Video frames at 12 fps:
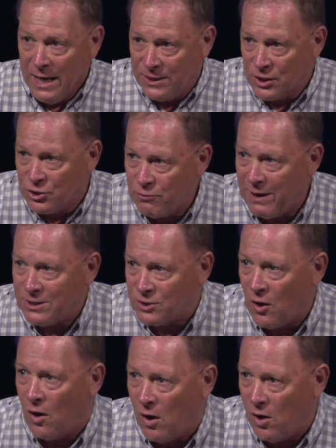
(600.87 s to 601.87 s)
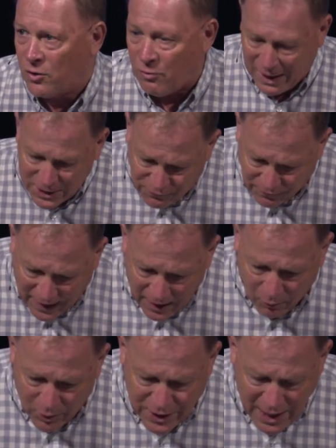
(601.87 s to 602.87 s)
It's addressed to all Christ
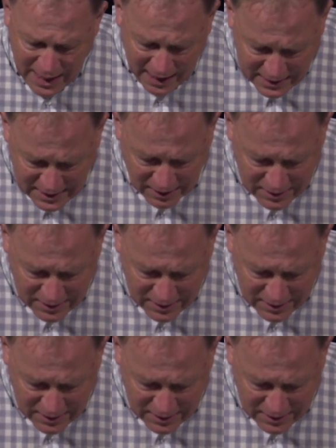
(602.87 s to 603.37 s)
followers. And